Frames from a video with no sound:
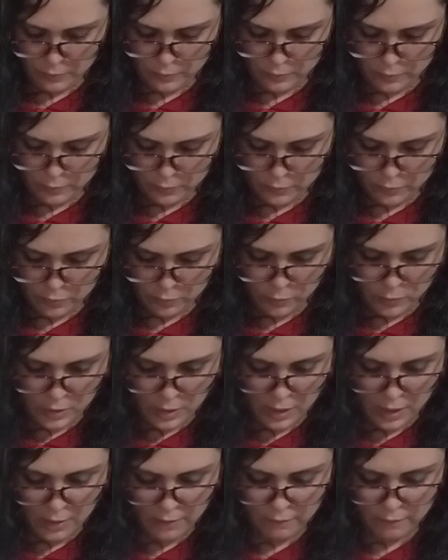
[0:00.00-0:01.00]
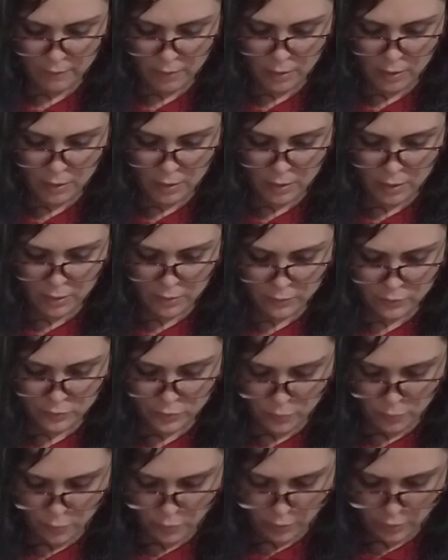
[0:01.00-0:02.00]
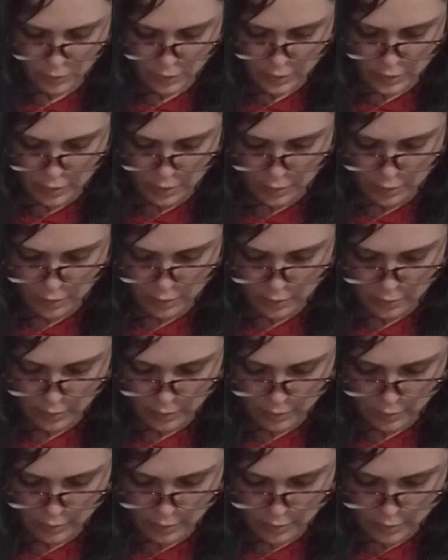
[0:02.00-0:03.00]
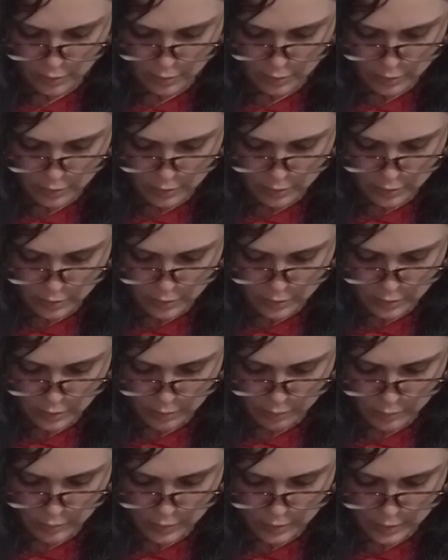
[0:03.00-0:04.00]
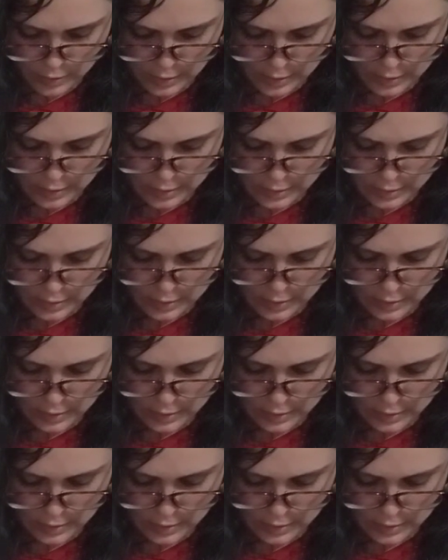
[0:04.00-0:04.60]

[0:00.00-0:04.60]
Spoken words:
So we have a lot to work here. Something like this.